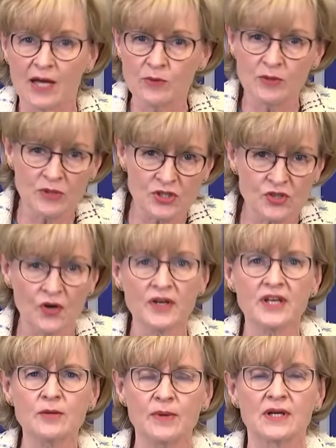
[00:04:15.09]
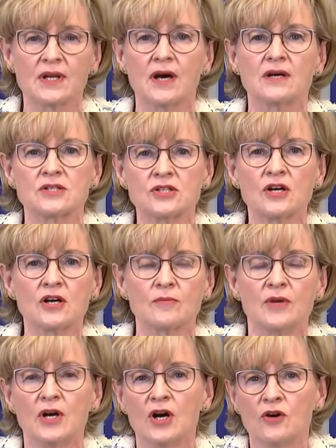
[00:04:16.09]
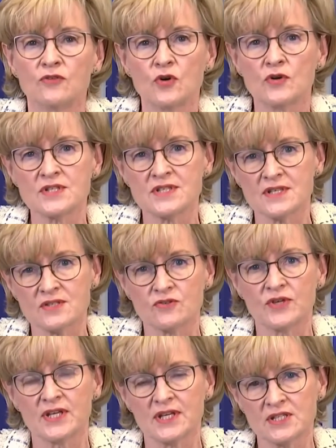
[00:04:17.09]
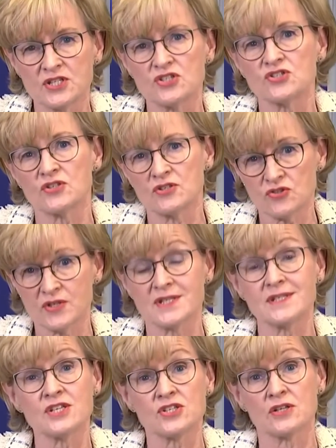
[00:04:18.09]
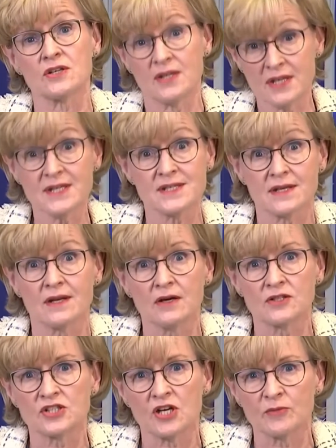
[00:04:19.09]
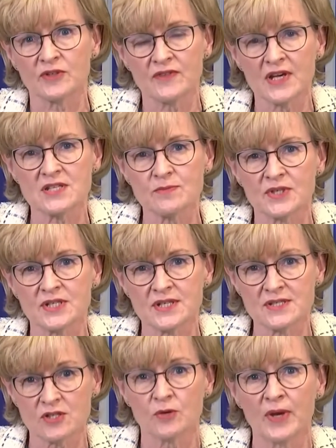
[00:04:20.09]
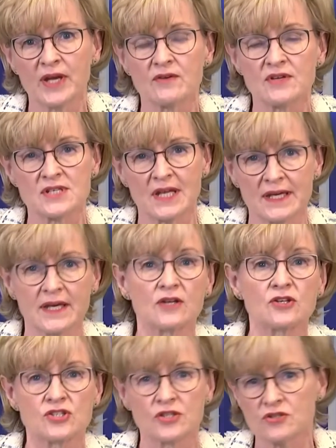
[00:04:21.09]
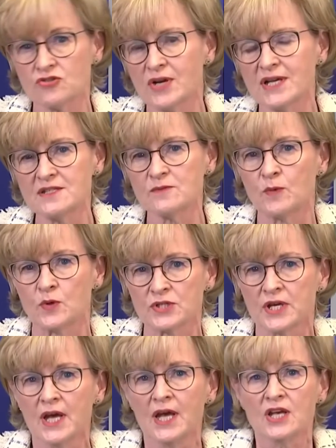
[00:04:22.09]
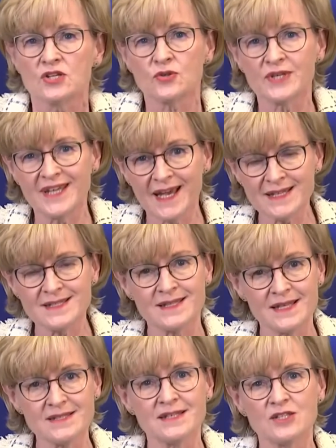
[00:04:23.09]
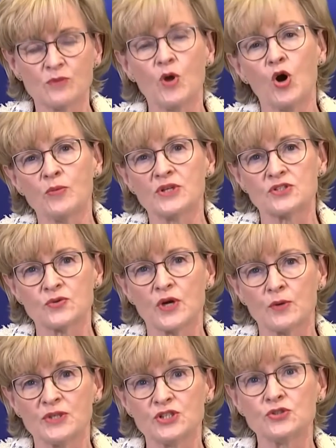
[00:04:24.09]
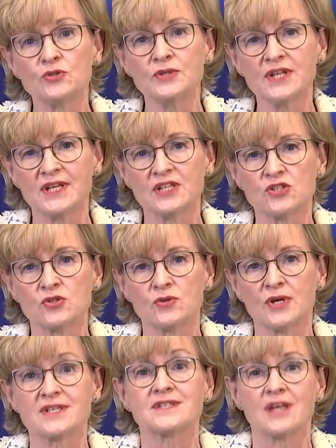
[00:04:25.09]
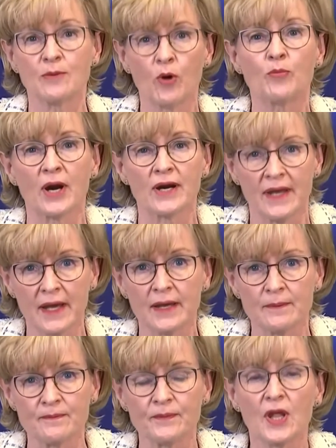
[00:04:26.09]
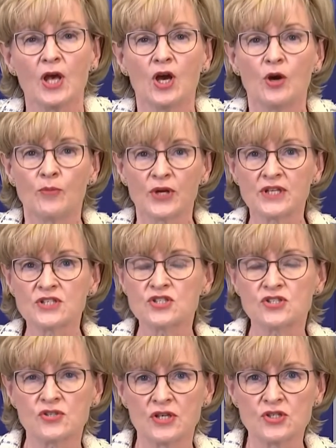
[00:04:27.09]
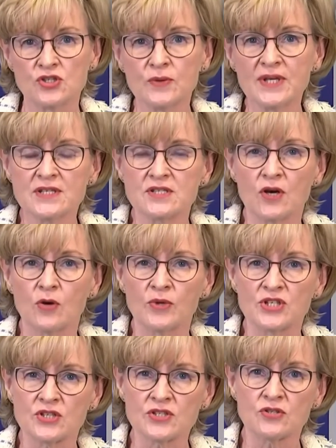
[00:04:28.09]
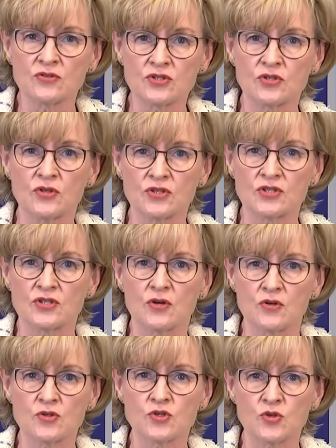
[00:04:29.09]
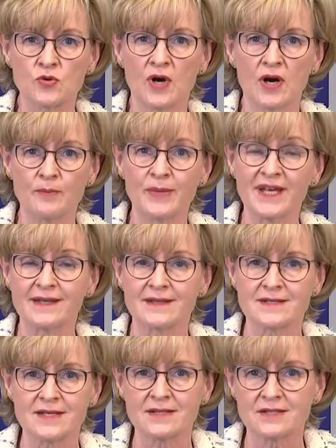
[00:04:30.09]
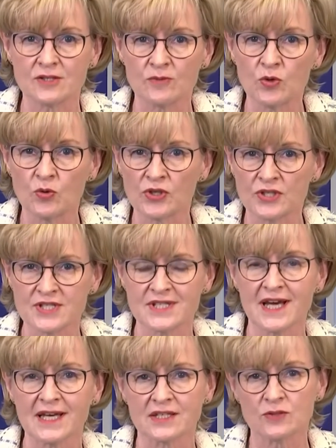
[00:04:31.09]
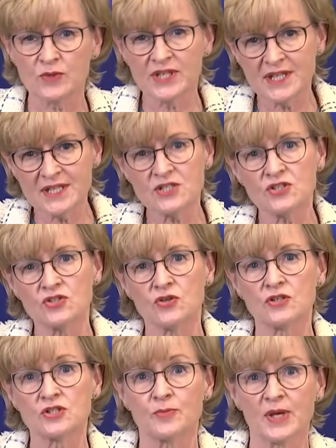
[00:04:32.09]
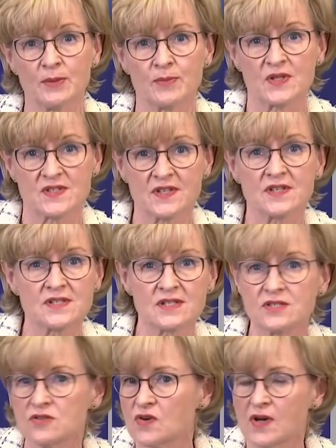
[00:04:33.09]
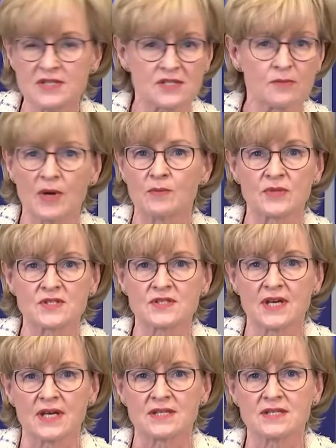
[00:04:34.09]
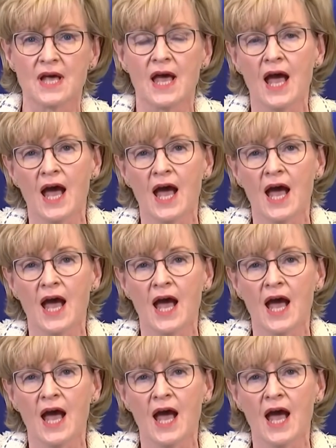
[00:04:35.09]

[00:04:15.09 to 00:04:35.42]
And when we're talking about long term, of course, this green and digital transition, it is a long term investment in some areas like energy or transport. So, yes, this is a moment where we do need to step up our game. But in, in doing so, we just don't talk to those who are big in the system, who understand it. We need to talk to people, citizens across the member states.